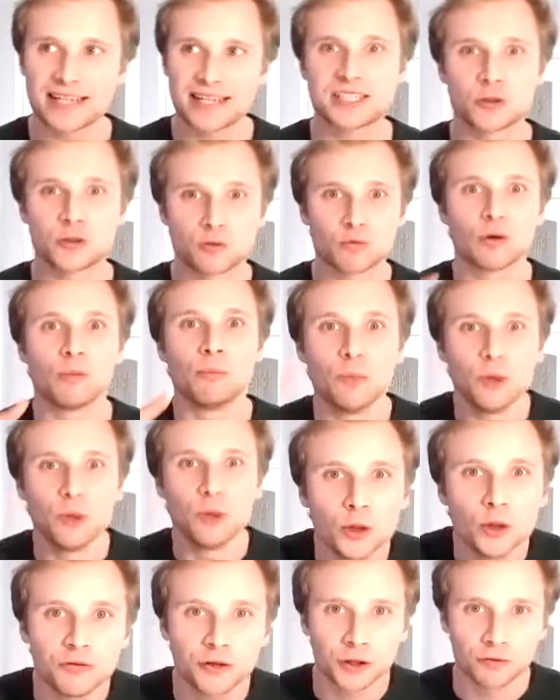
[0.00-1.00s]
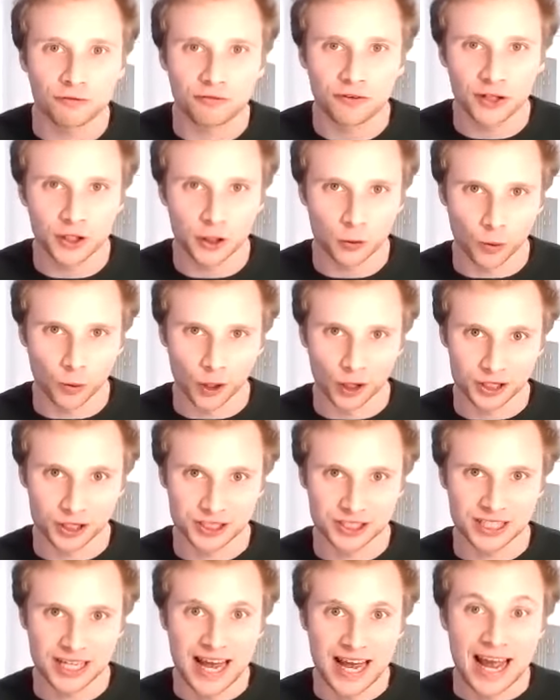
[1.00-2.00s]
to remove your filler
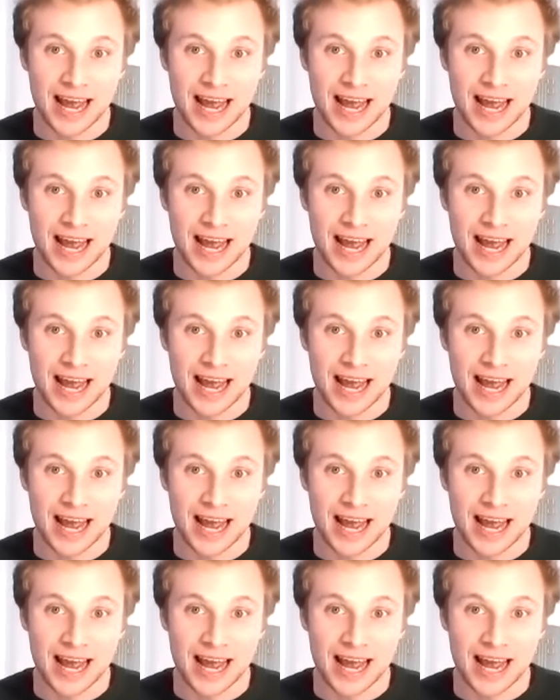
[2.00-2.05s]
words